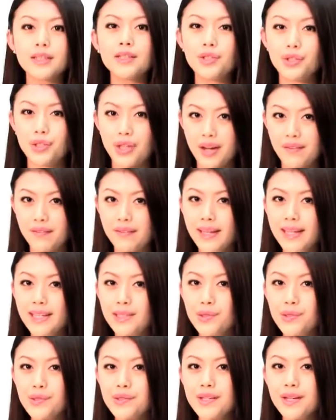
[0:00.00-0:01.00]
Traveling
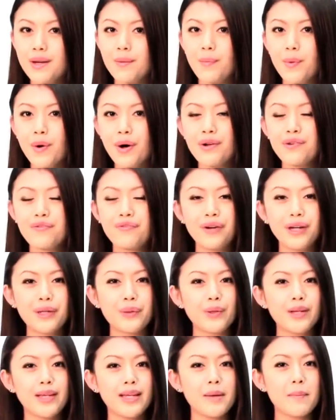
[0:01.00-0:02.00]
to Singapore
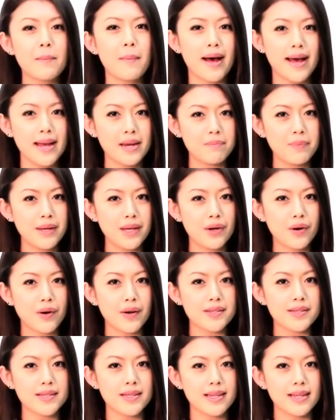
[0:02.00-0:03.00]
frequently might be
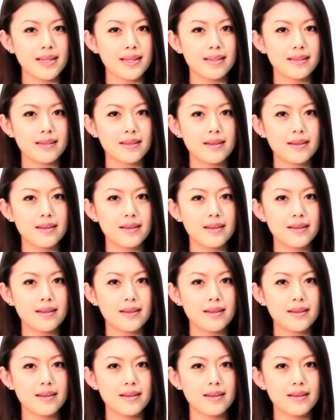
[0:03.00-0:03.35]
costly,